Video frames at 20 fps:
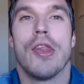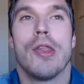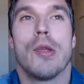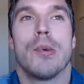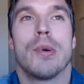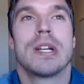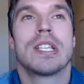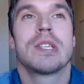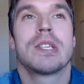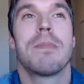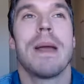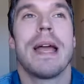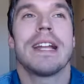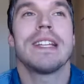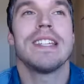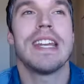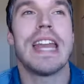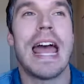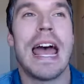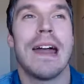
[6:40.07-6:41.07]
Respect
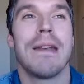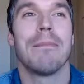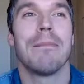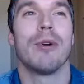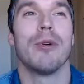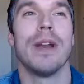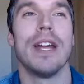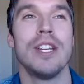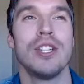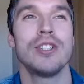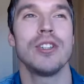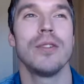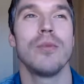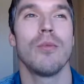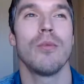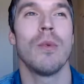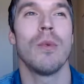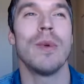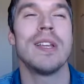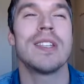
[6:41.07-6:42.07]
and admiration,
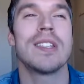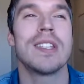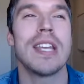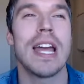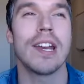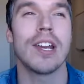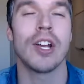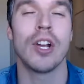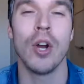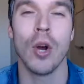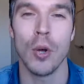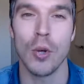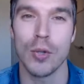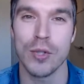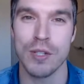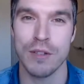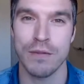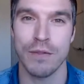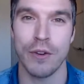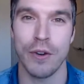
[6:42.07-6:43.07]
when we set
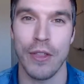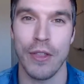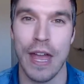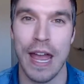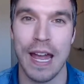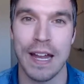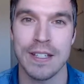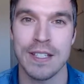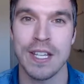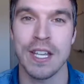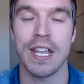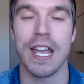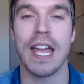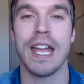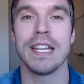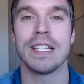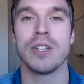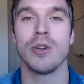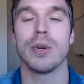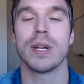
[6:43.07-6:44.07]
goals for that,
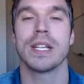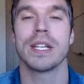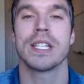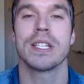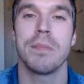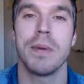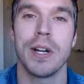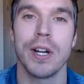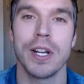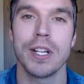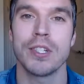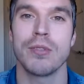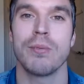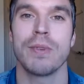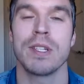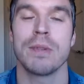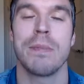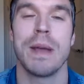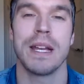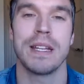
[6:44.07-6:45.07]
to experience
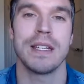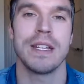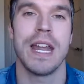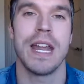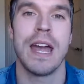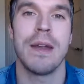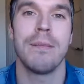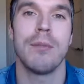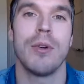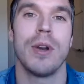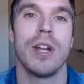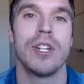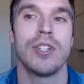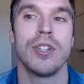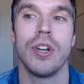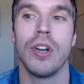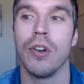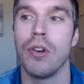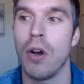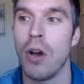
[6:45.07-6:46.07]
respect and
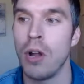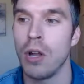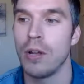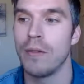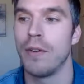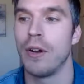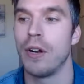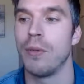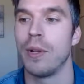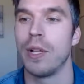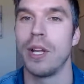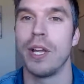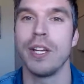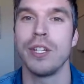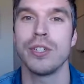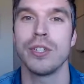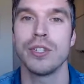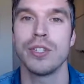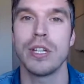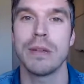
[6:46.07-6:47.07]
admiration in all of our
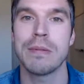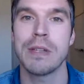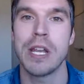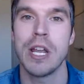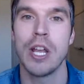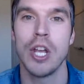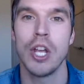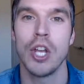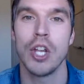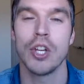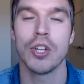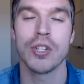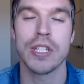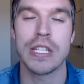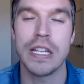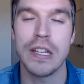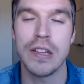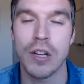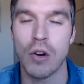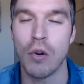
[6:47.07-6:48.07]
relationships, you'll
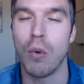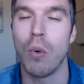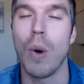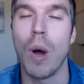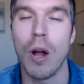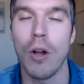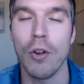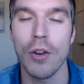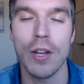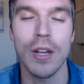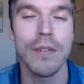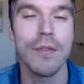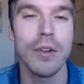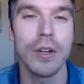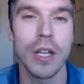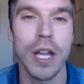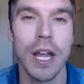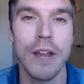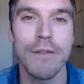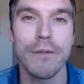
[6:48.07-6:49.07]
see the quality of your
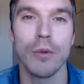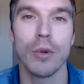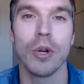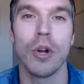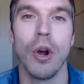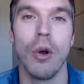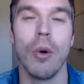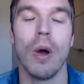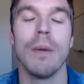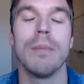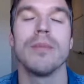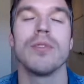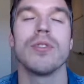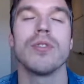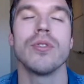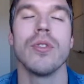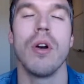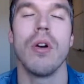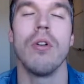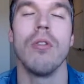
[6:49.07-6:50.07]
life will go up
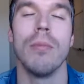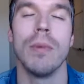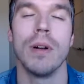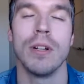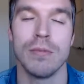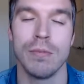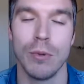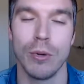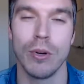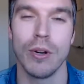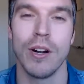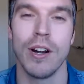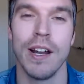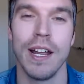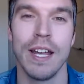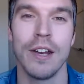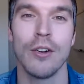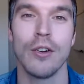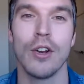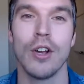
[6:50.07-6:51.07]
so much more.
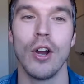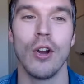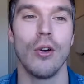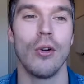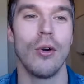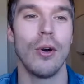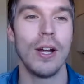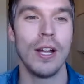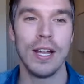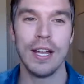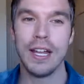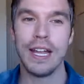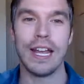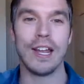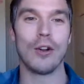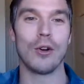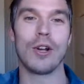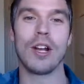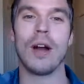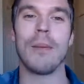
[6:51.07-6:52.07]
It'll
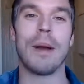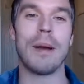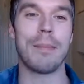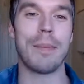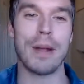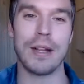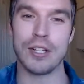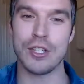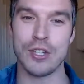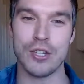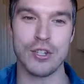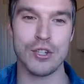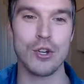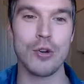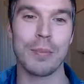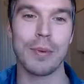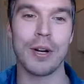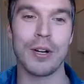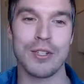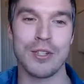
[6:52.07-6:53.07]
come up
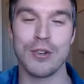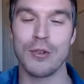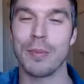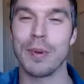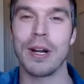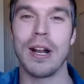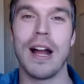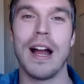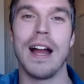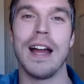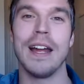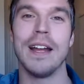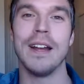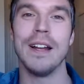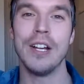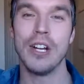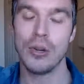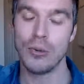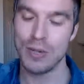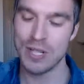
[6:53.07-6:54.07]
super, super high.
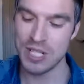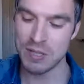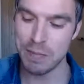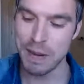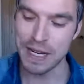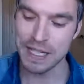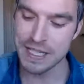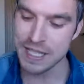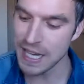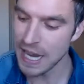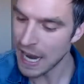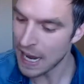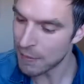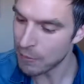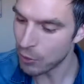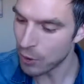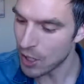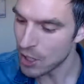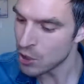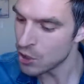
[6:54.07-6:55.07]
Respect and
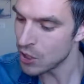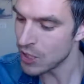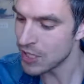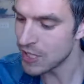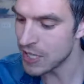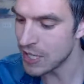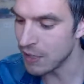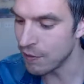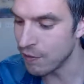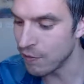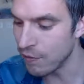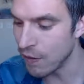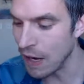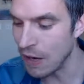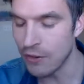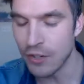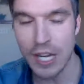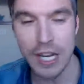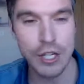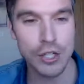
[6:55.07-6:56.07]
admiration is the
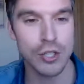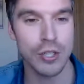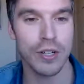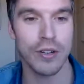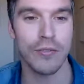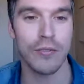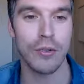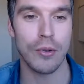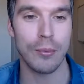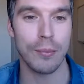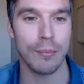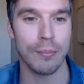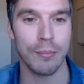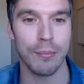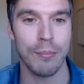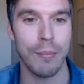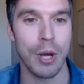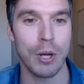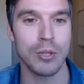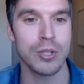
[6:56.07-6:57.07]
foundation of
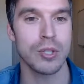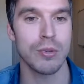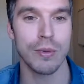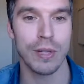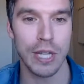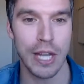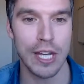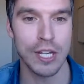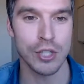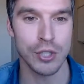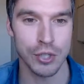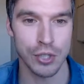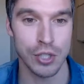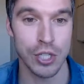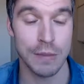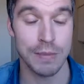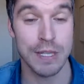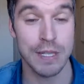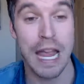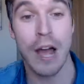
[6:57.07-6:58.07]
most
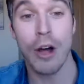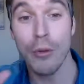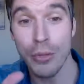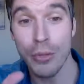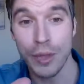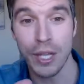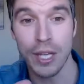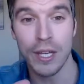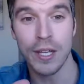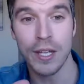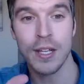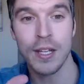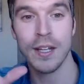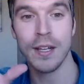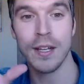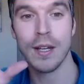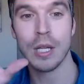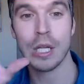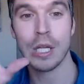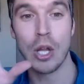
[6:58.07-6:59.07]
relationships, healthy,
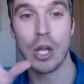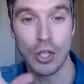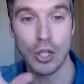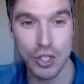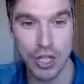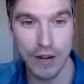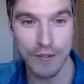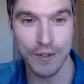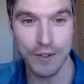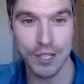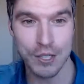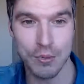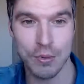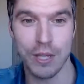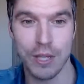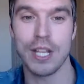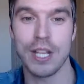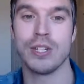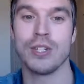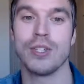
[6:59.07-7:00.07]
longevitous
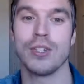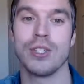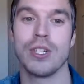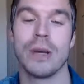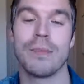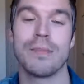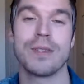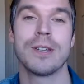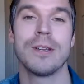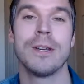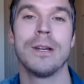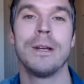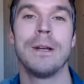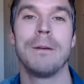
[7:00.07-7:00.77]
relationships.